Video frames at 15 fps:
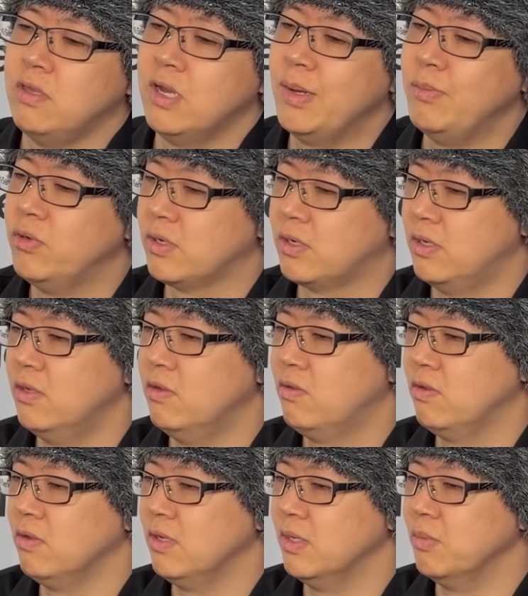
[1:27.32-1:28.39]
the object
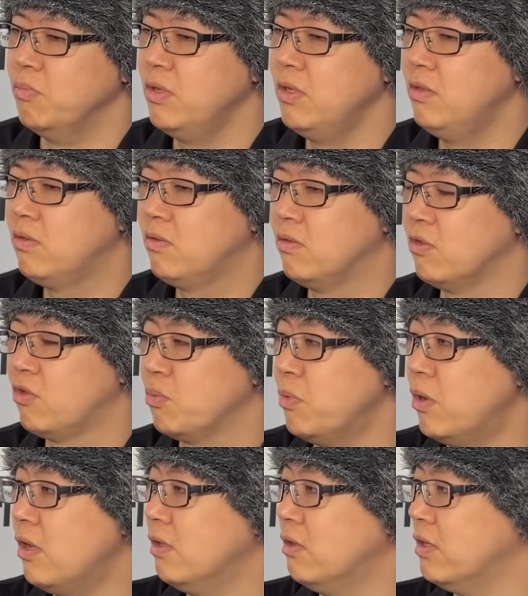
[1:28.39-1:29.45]
is, it means the
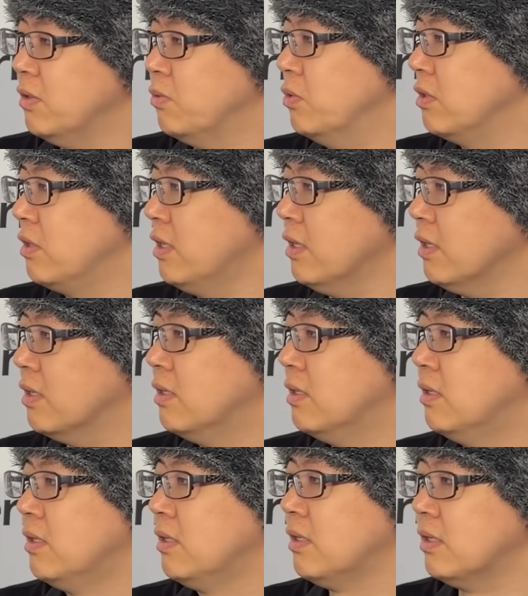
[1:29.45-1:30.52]
smaller it will get.
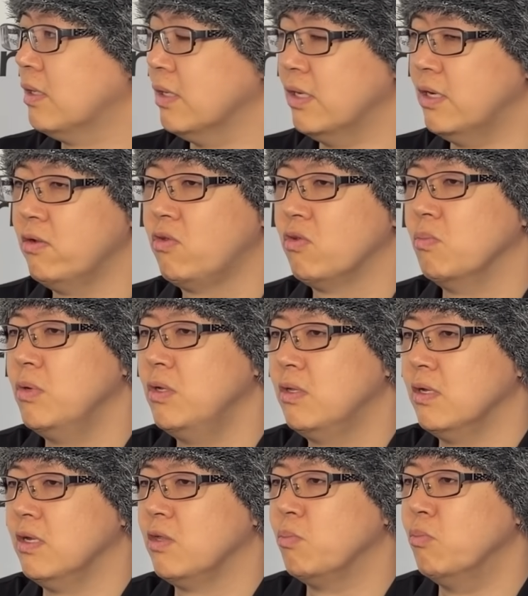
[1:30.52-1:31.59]
Right? It also
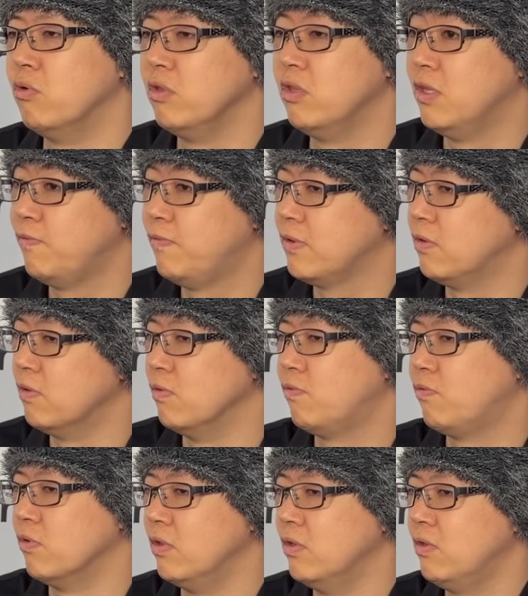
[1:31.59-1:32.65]
means that it's more difficult
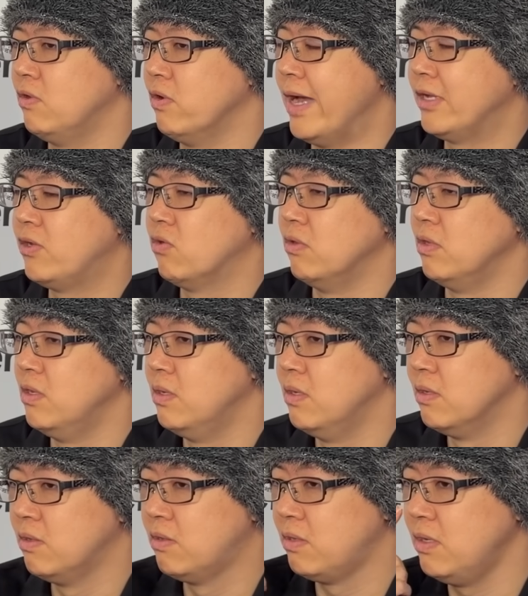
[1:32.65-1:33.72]
for you to
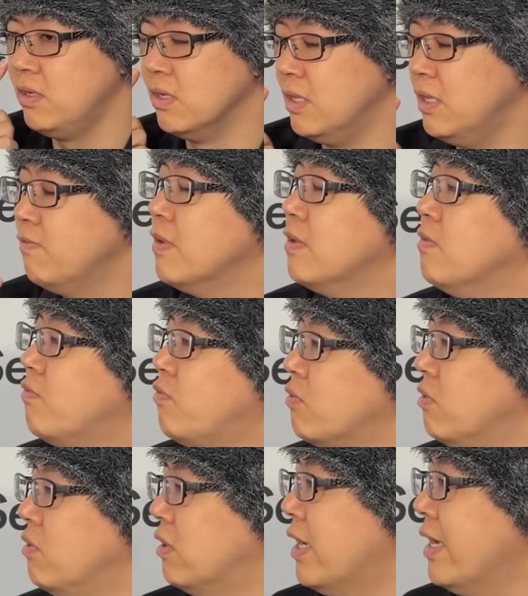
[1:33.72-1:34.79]
actually see it, even
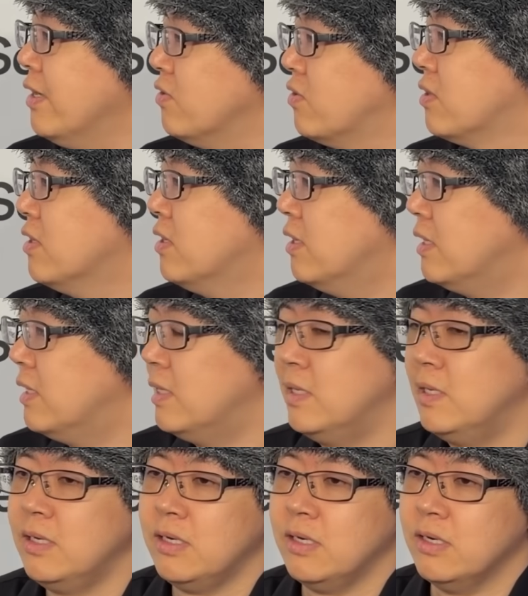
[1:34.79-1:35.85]
for your eyes. Right.
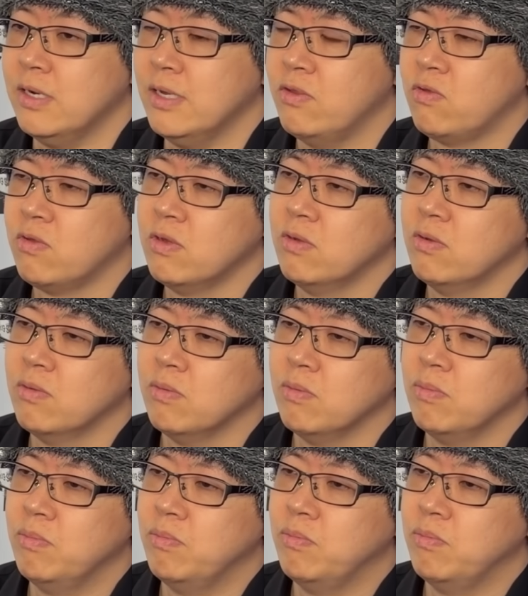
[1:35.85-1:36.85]
right? So,